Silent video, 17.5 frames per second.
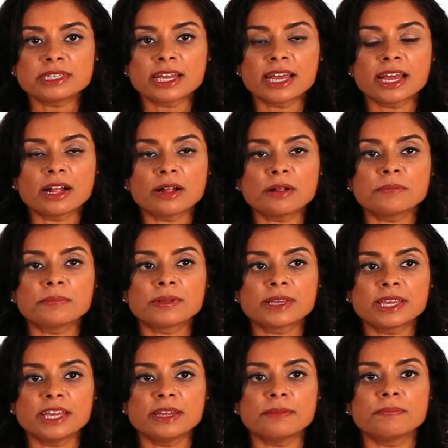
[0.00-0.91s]
to
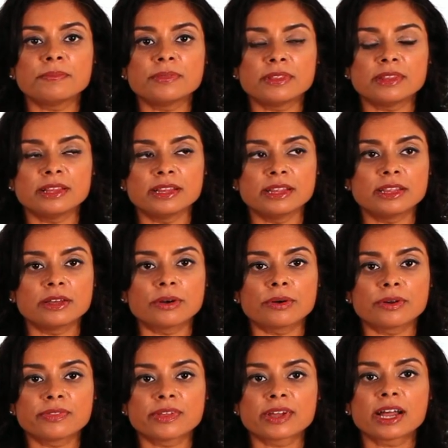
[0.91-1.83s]
help keep the,
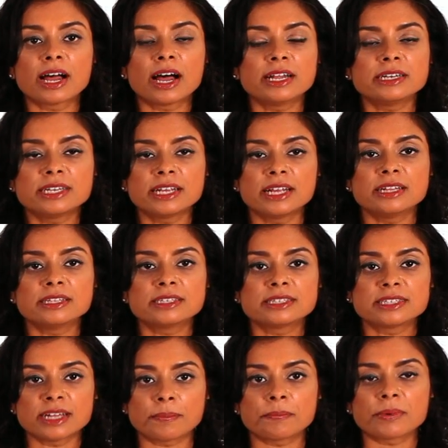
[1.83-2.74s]
the contents
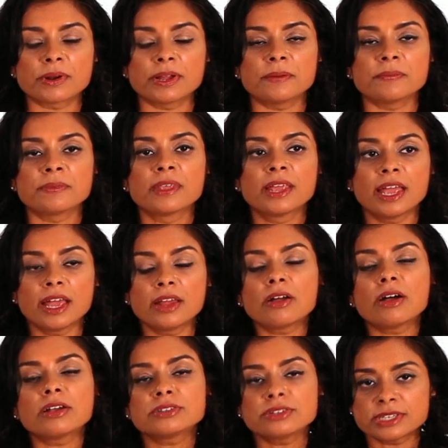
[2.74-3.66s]
separate
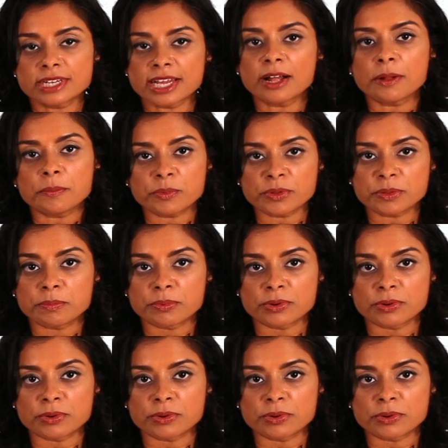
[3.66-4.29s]
and also to help with